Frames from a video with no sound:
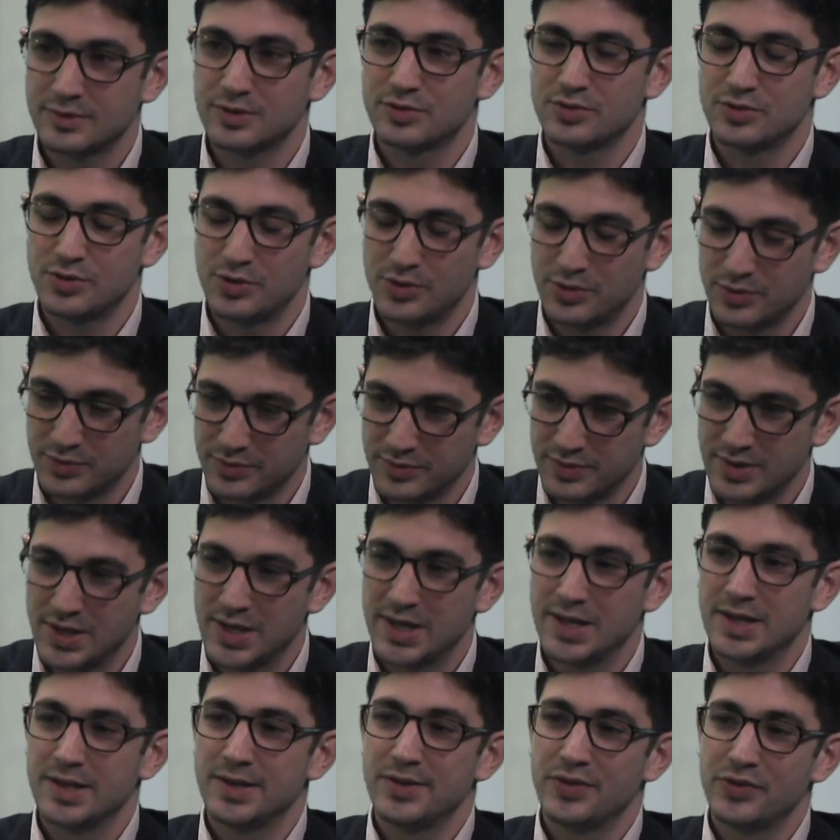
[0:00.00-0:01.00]
Sure.
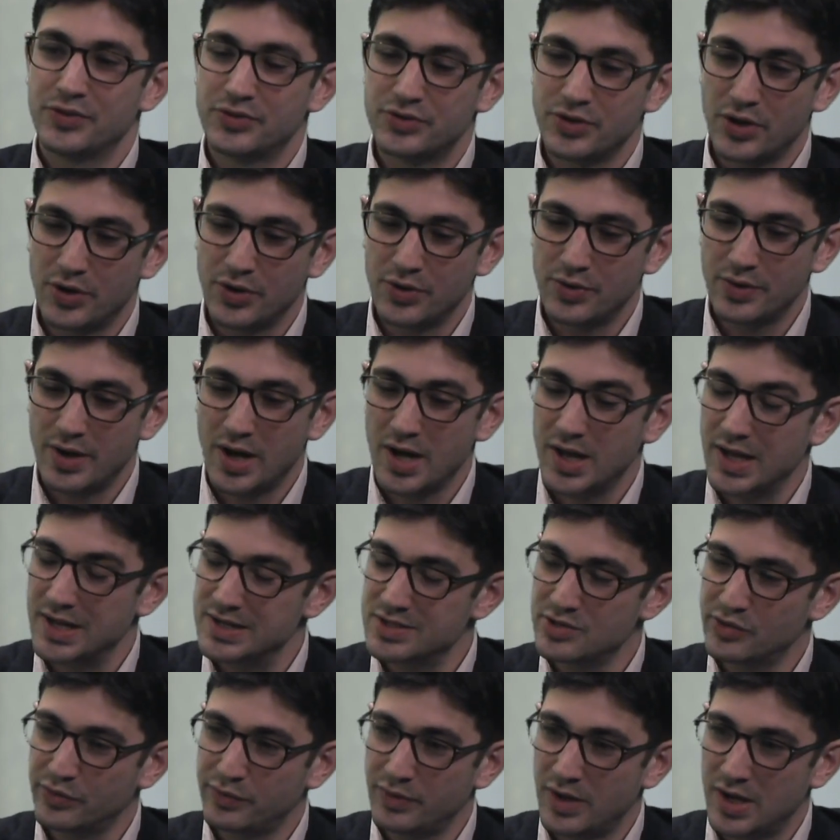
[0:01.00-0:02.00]
So okay,
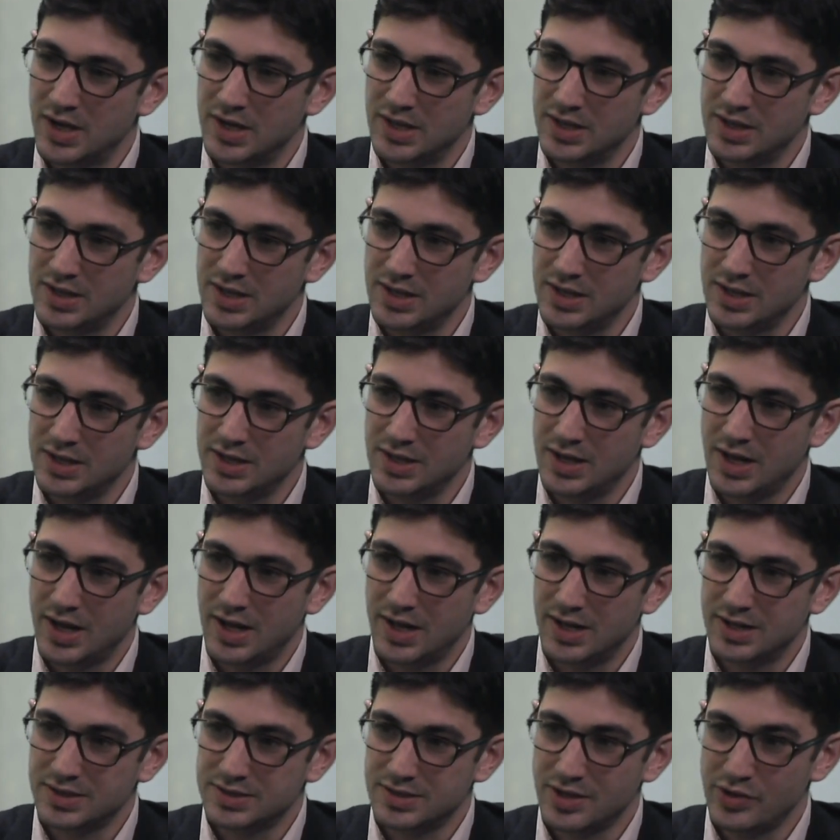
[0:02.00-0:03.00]
just finally the
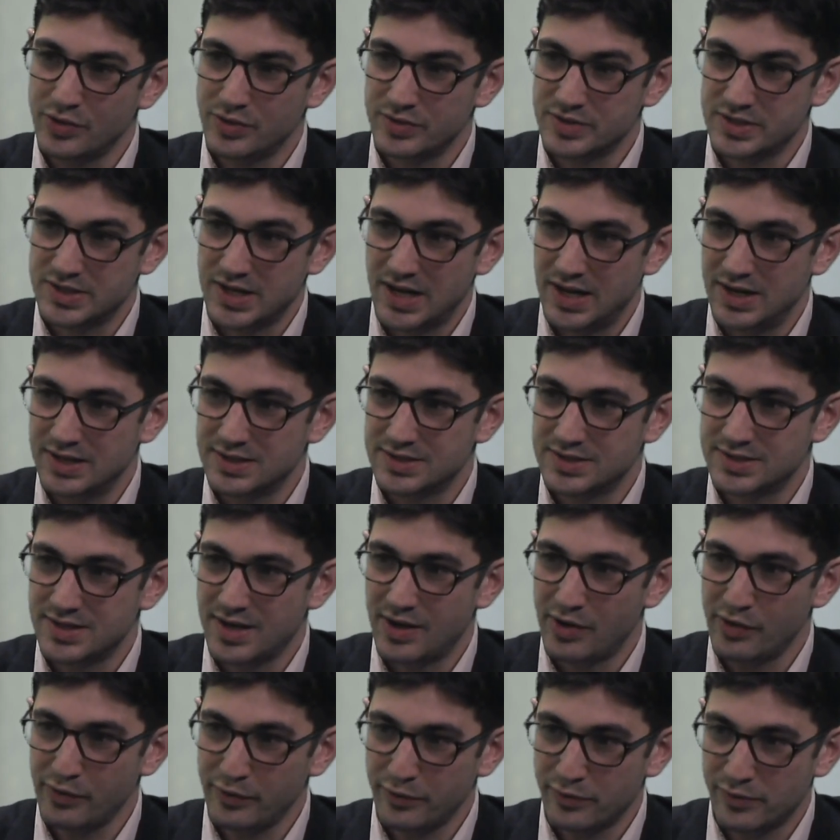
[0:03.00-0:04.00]
uh, token sale
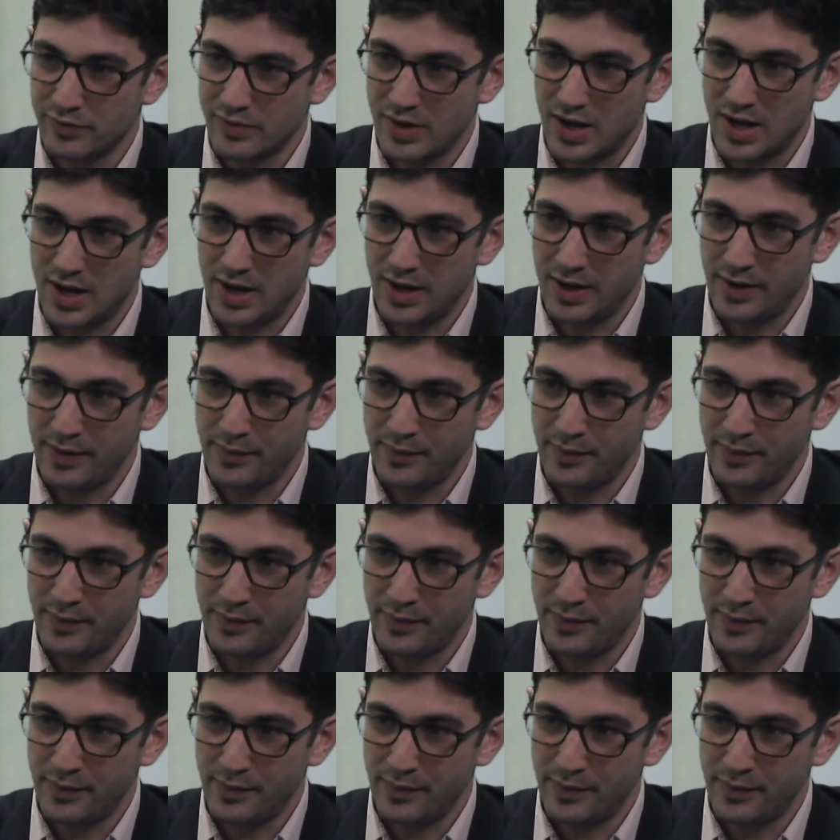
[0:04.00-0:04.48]
itself. Yeah.